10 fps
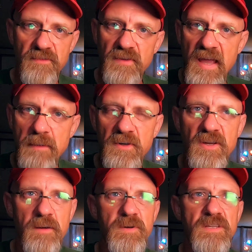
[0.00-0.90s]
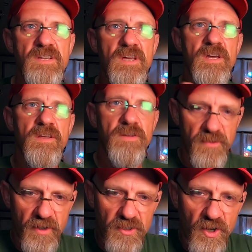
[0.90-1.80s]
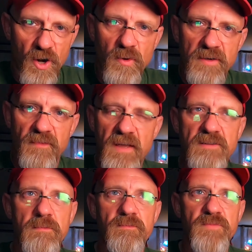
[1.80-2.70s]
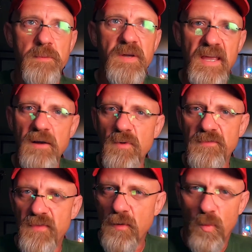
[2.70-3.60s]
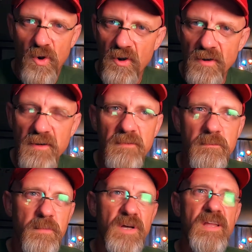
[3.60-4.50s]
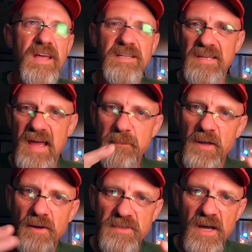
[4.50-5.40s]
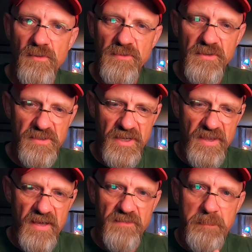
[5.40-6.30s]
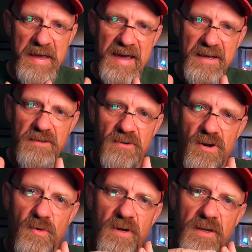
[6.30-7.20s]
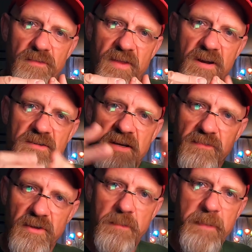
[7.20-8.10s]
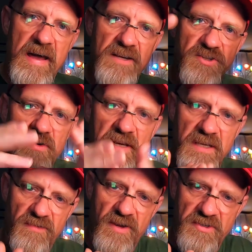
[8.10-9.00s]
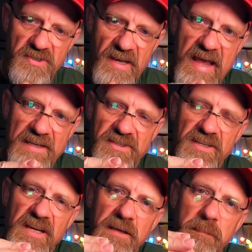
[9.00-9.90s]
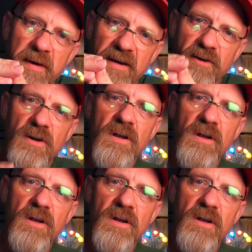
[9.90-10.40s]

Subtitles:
of the camera companies. You know, they're growing. To begin with, they weren't, but as time goes on, you see that pie growing on theirs. Even though the pie is shrinking, their slice is getting bigger.